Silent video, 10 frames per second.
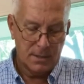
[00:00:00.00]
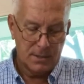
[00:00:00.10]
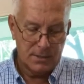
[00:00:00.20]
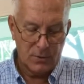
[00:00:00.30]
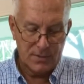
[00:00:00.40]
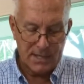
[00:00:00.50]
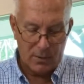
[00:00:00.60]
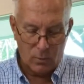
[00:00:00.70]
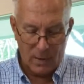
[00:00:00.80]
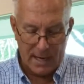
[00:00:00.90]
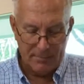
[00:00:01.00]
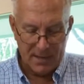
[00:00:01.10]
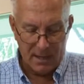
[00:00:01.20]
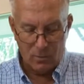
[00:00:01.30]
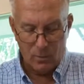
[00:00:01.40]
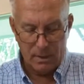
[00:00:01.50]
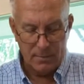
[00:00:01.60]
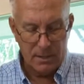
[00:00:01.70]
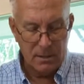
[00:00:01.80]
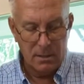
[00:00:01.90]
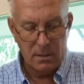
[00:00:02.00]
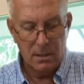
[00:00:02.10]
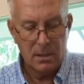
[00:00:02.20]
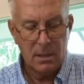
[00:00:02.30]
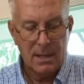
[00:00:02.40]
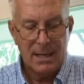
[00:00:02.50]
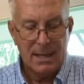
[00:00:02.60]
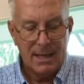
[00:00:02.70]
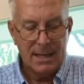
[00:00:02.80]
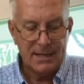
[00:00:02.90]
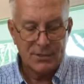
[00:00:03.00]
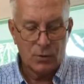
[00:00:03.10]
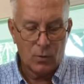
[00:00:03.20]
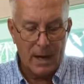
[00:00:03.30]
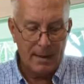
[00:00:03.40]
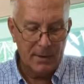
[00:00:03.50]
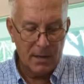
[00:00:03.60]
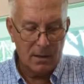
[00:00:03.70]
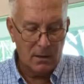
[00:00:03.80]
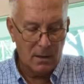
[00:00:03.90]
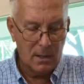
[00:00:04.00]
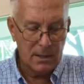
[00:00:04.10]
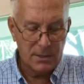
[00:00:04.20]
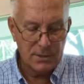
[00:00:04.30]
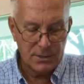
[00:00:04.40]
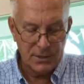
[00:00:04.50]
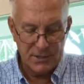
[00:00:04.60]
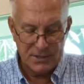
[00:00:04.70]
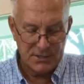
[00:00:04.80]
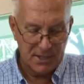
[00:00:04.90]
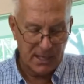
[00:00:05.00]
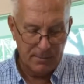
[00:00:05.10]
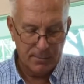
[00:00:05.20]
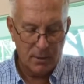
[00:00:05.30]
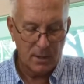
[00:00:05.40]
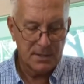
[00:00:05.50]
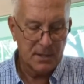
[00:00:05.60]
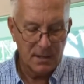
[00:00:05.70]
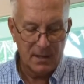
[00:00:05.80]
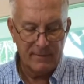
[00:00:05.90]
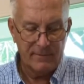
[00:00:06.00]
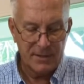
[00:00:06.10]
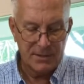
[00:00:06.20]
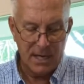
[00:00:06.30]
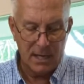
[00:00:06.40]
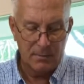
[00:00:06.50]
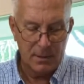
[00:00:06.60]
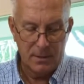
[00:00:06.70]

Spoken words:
So as I wrap that ribbon, it's grabbing on to the sticky part of the tape.